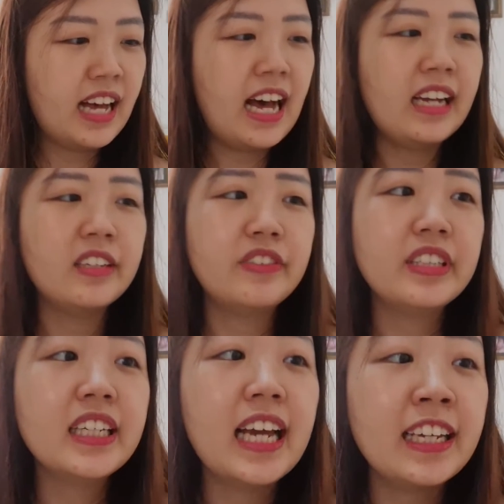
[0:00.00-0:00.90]
I
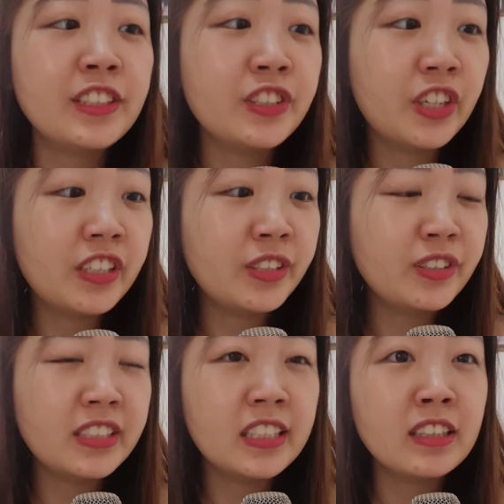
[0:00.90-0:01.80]
really enjoy
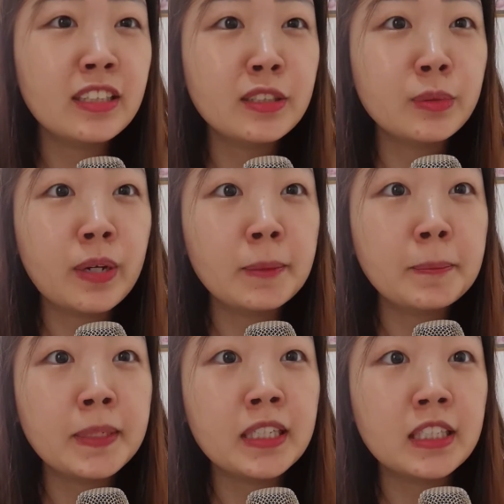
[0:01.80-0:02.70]
using this
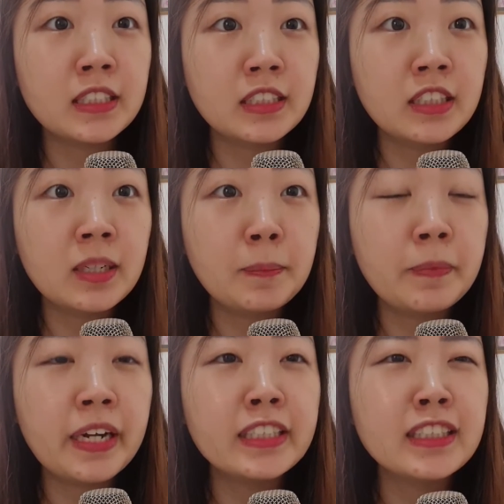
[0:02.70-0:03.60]
one because the
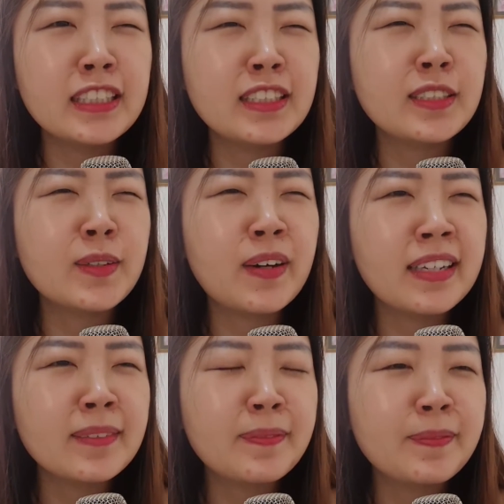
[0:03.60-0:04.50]
price is
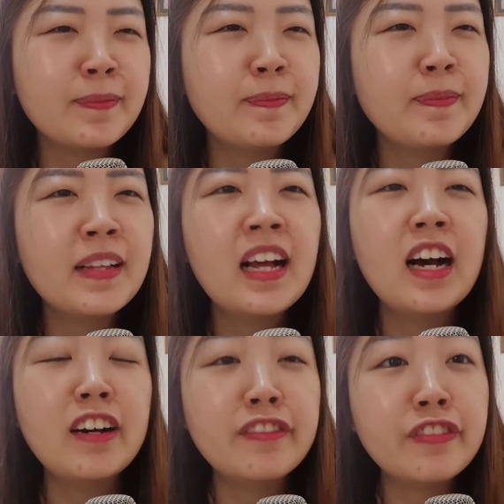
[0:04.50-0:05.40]
quite
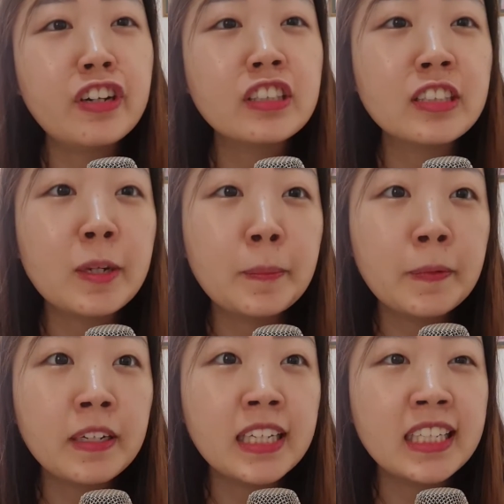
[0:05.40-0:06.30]

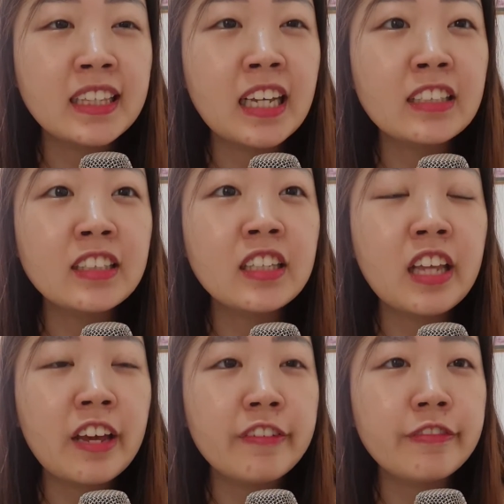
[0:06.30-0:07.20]
affordable. It
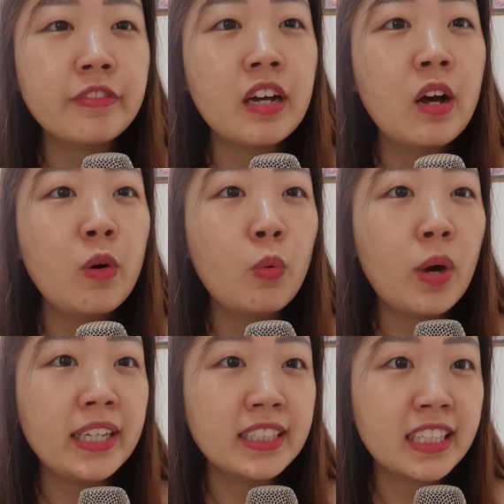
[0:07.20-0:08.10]
doesn't have
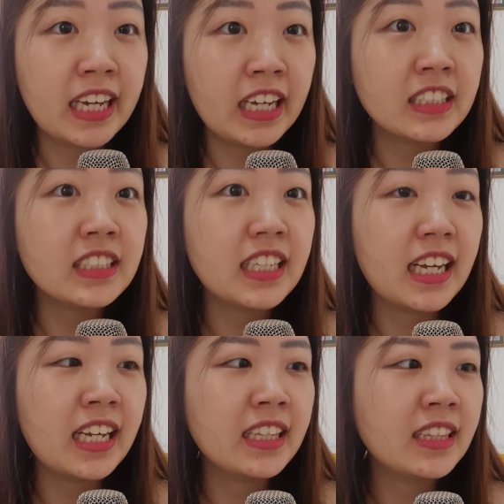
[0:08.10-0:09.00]
white cast
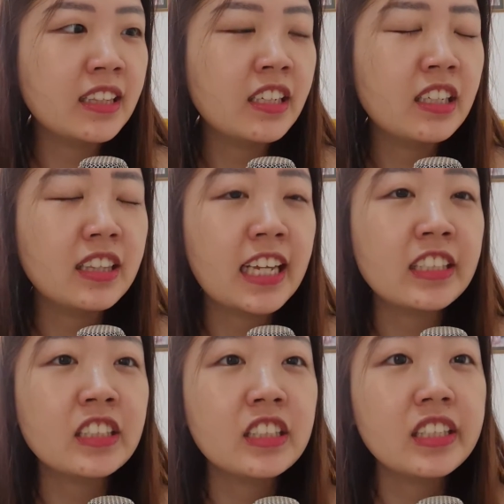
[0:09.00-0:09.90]
and the
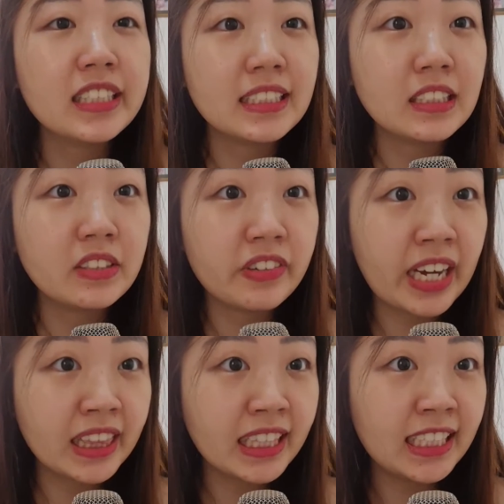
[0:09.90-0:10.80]
texture is
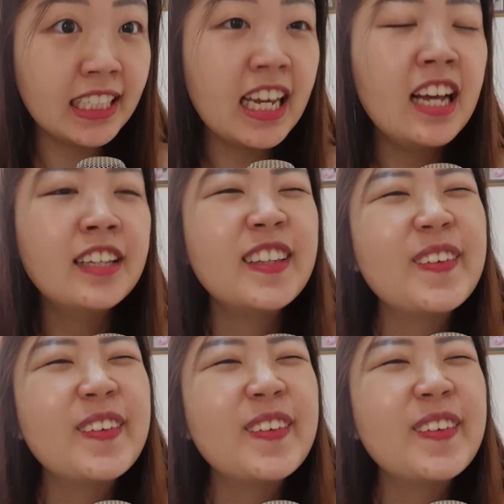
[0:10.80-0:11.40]
runny.